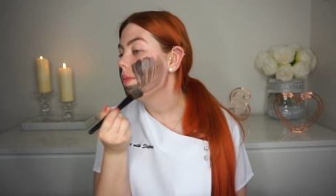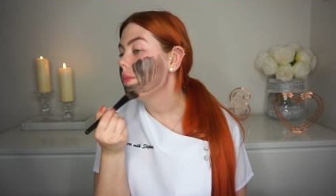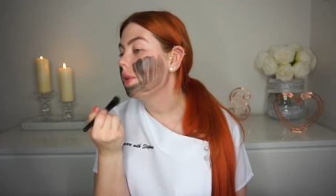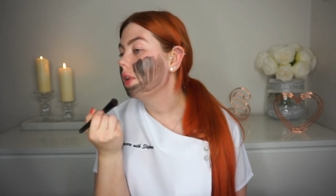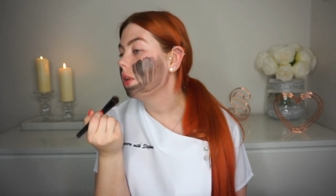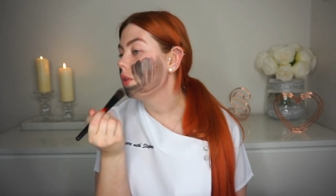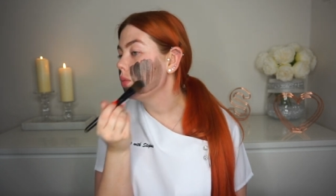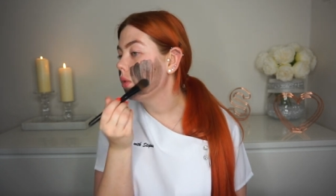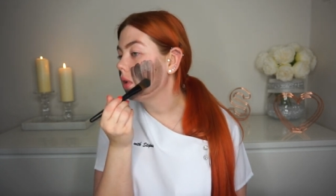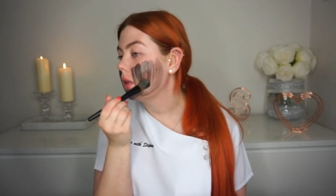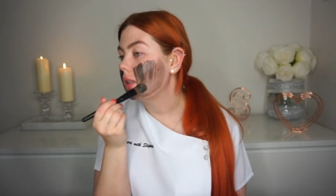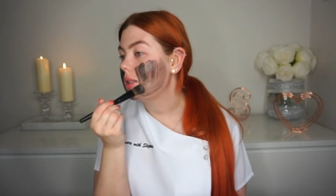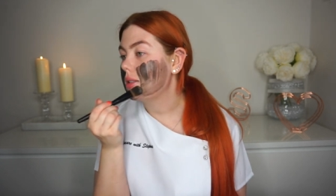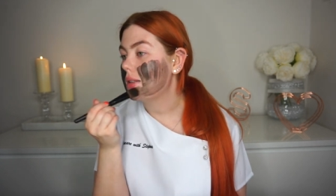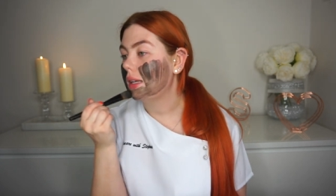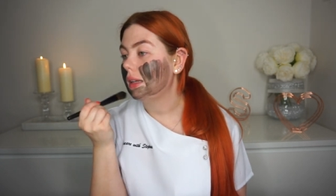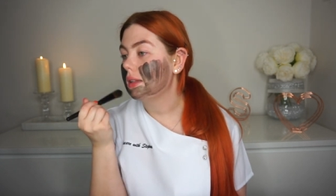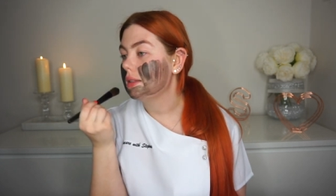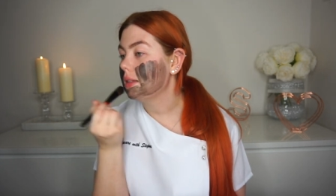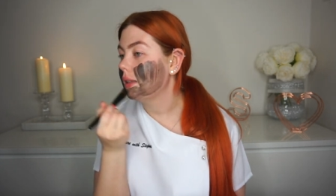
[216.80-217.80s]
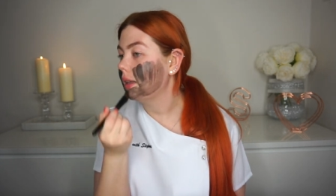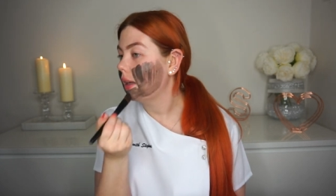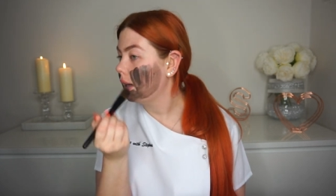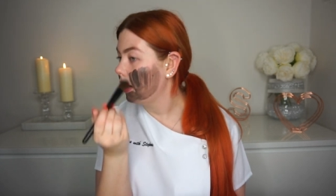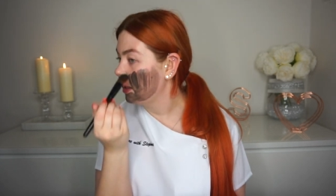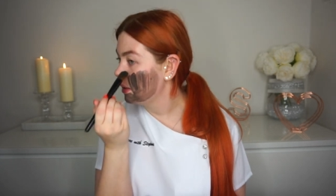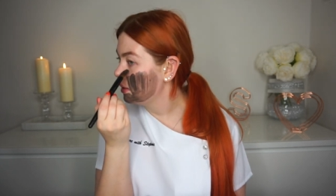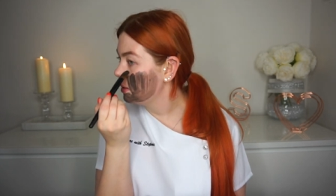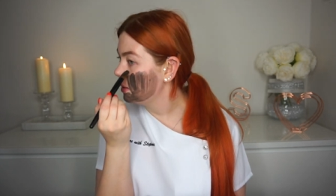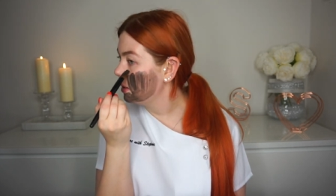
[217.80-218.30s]
Because what the salicylic
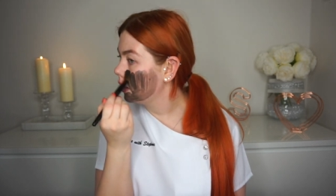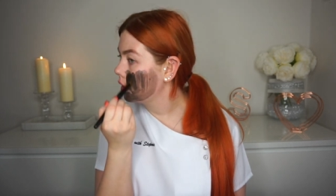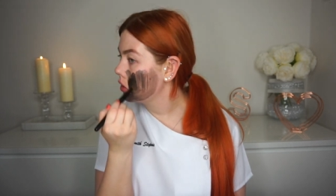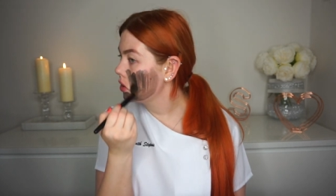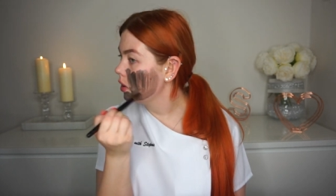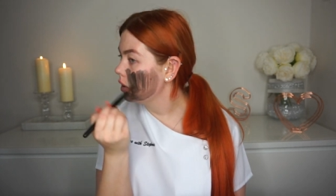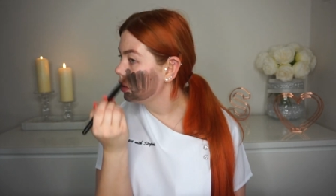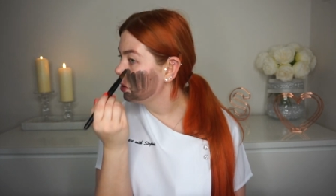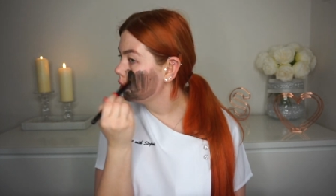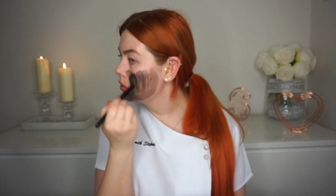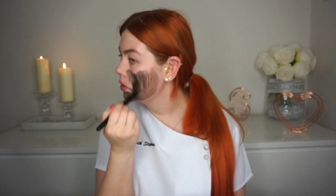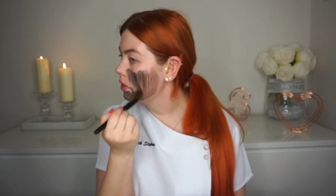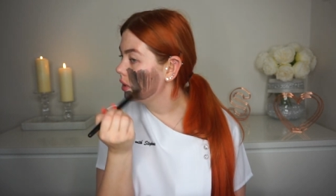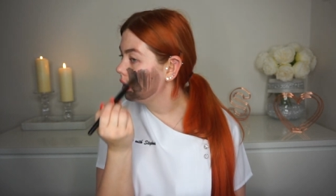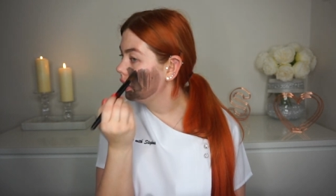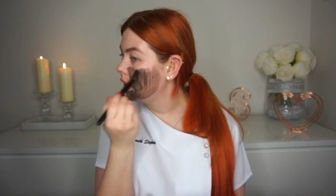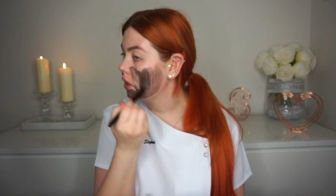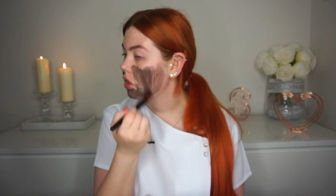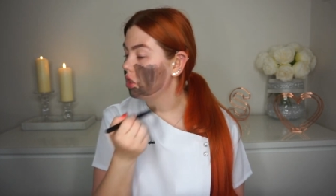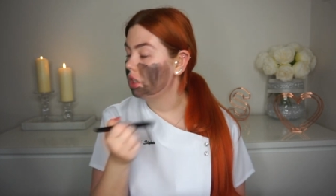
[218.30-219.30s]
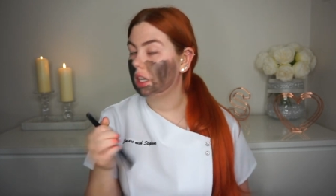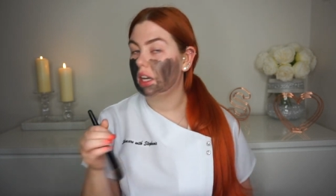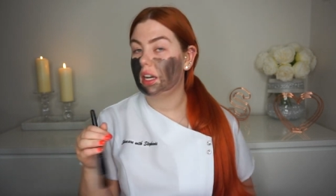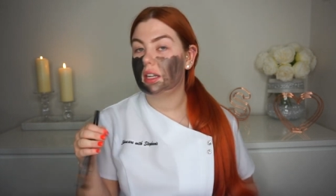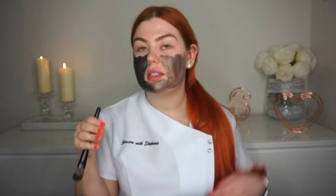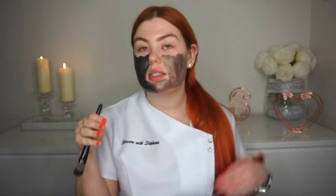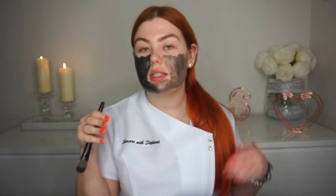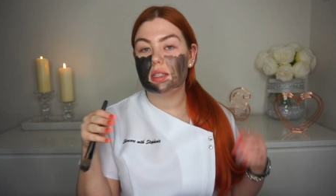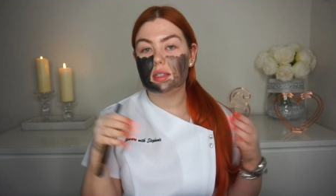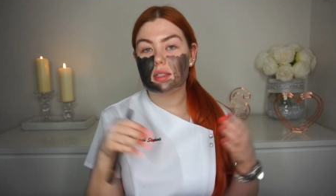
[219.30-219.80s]
acid actually does, it actually
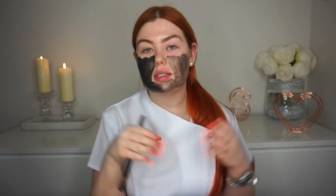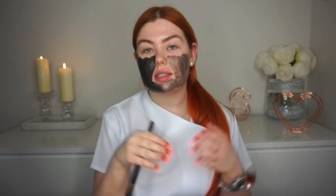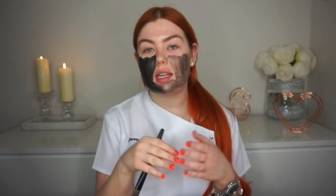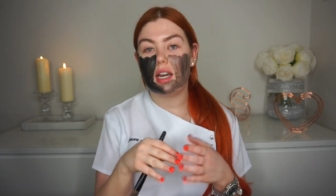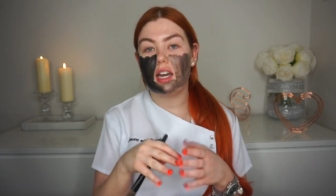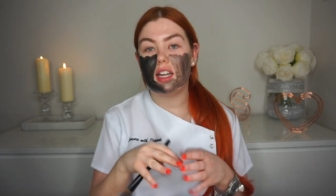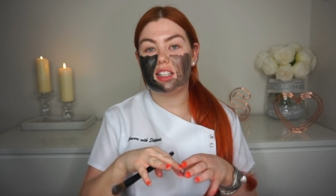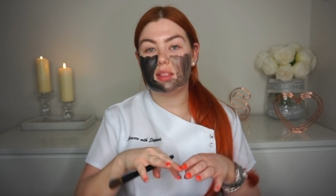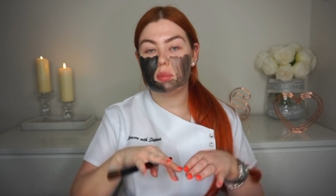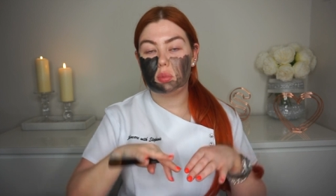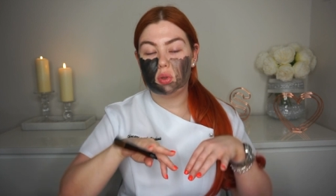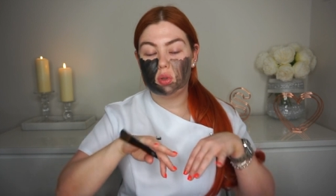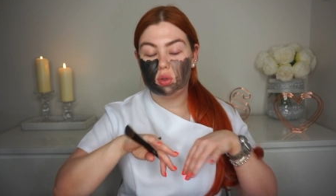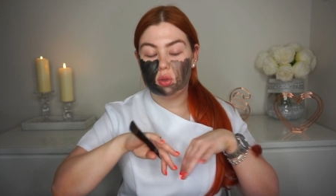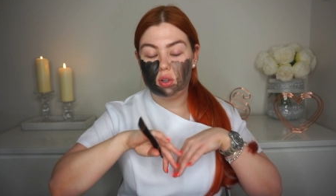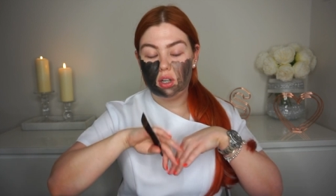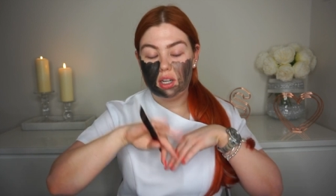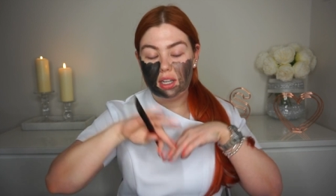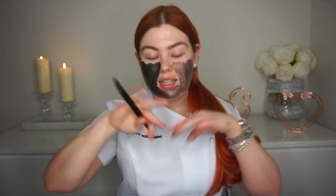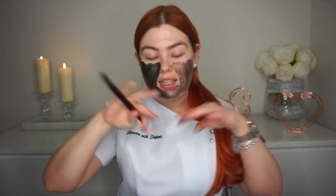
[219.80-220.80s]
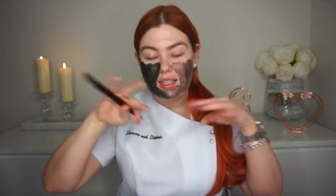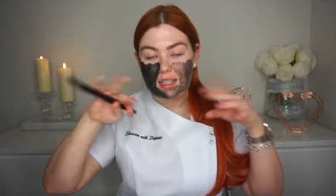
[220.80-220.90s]
gets inside the pore,